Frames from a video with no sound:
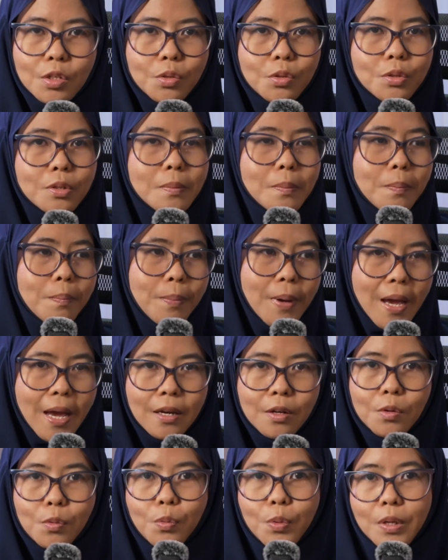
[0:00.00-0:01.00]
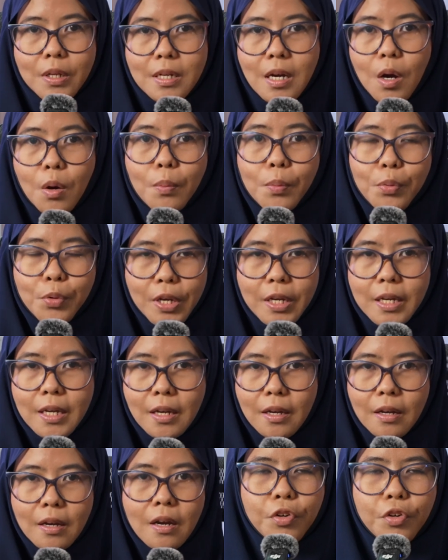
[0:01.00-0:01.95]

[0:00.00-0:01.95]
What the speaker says: could bend without breaking.